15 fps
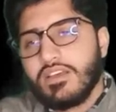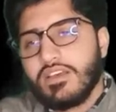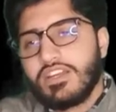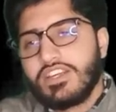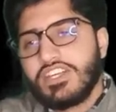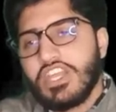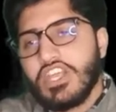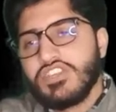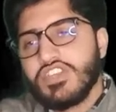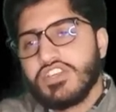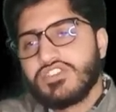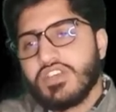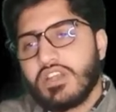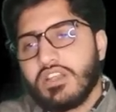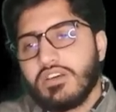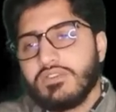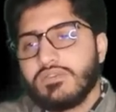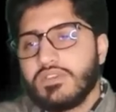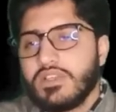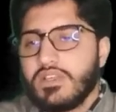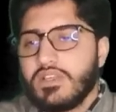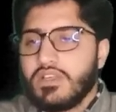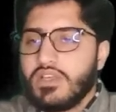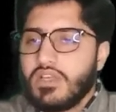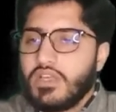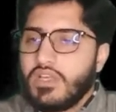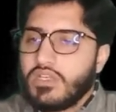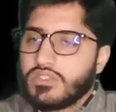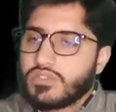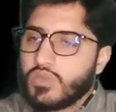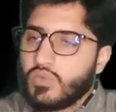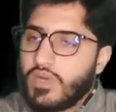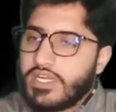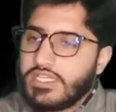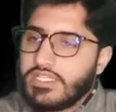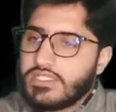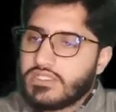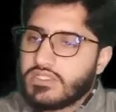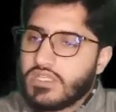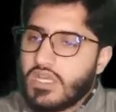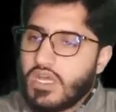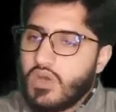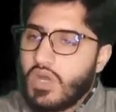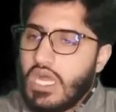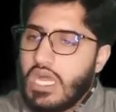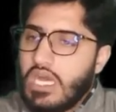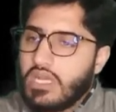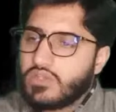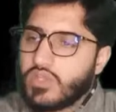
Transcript: Tangential, no? So what is now R?